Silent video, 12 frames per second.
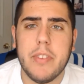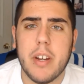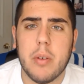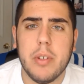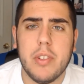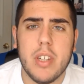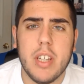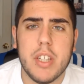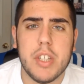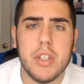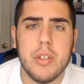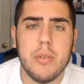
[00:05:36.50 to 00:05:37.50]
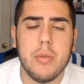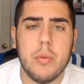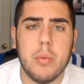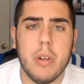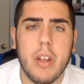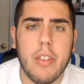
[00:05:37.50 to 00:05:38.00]
there was an issue
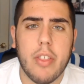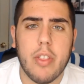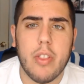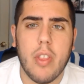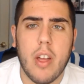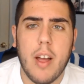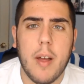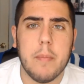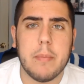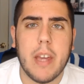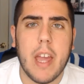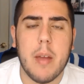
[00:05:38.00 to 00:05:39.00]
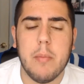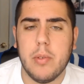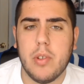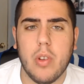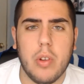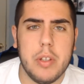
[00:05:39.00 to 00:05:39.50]
with
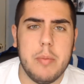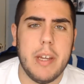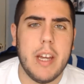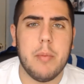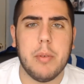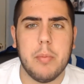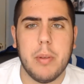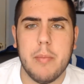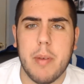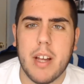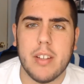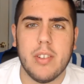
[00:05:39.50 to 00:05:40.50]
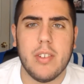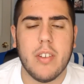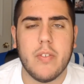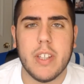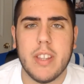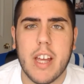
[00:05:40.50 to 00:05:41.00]
games only being able to play bots and
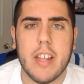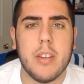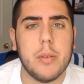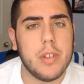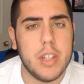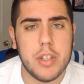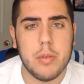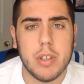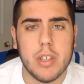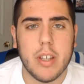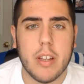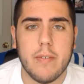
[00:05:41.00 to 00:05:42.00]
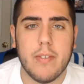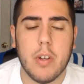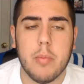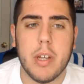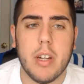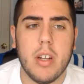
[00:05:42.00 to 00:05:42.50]
stuff like that, and there was an issue with the
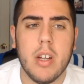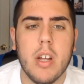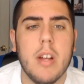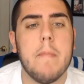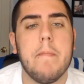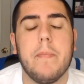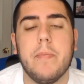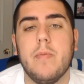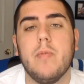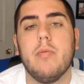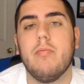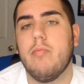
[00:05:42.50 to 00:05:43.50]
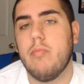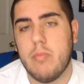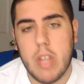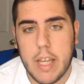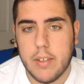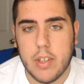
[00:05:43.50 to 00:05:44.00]
Titanfall beta.
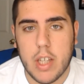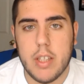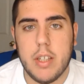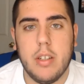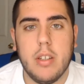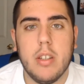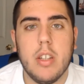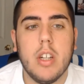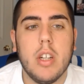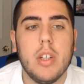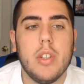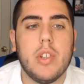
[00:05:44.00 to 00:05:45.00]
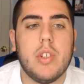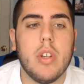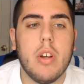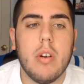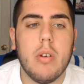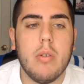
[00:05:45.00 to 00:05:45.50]
They extended it.
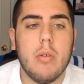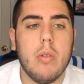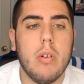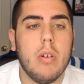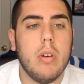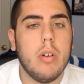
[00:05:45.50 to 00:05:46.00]
So